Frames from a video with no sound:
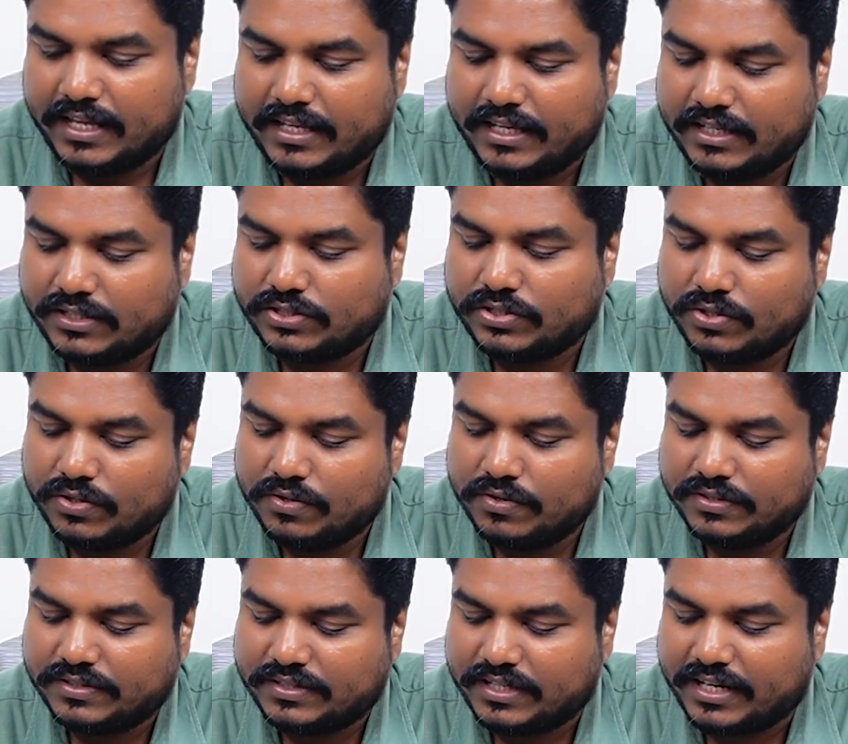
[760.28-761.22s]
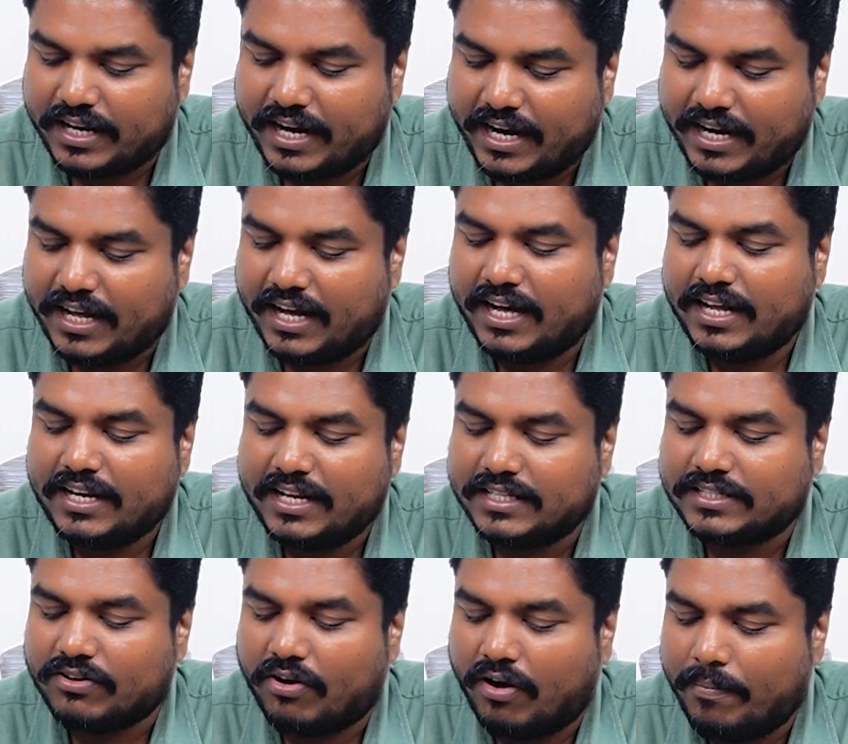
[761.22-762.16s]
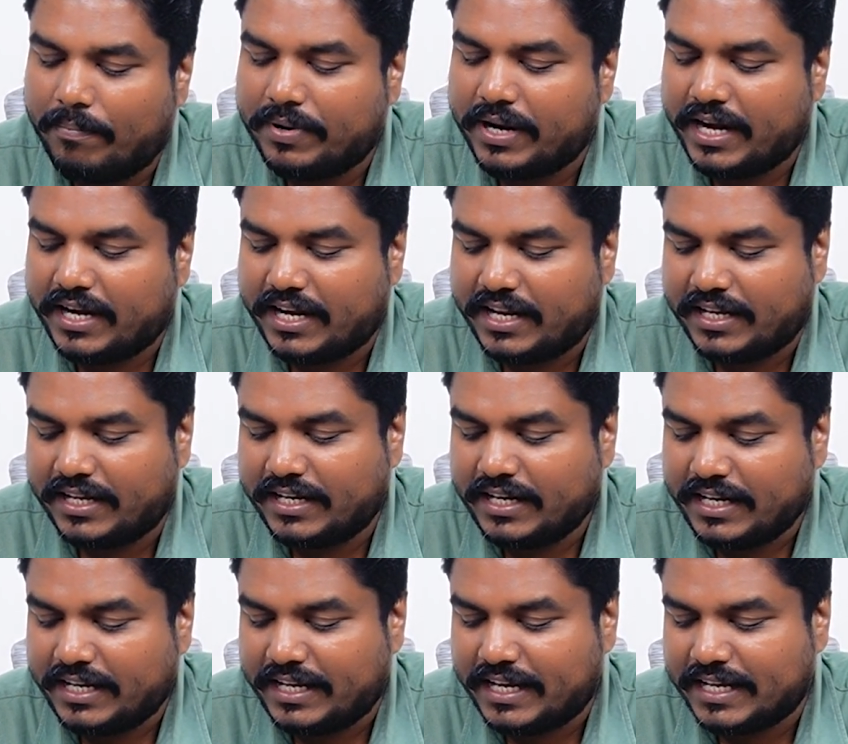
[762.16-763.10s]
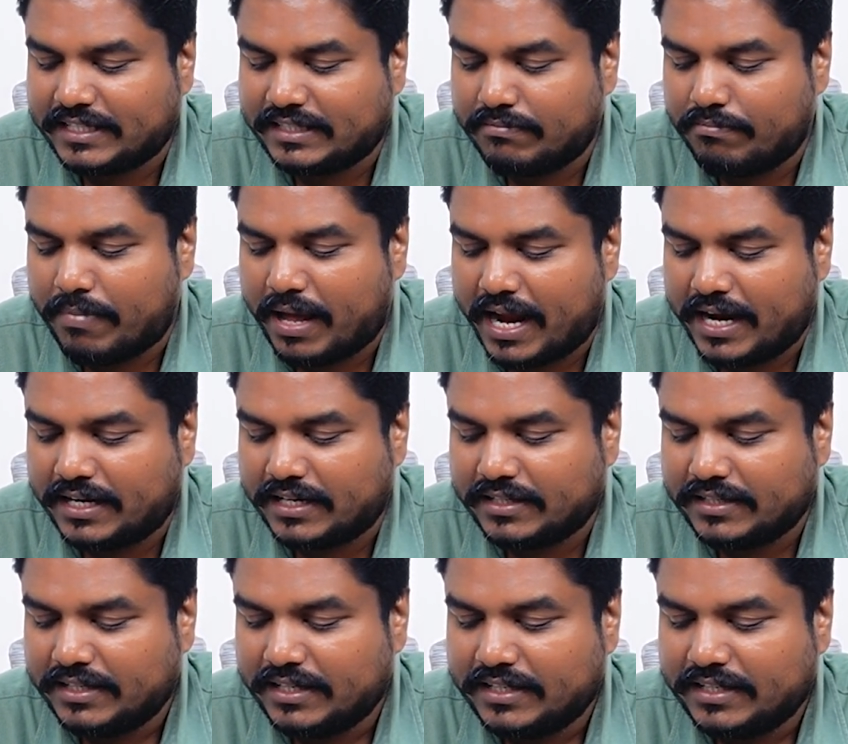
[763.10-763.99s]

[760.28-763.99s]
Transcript: ISRO's radar is operating in S band.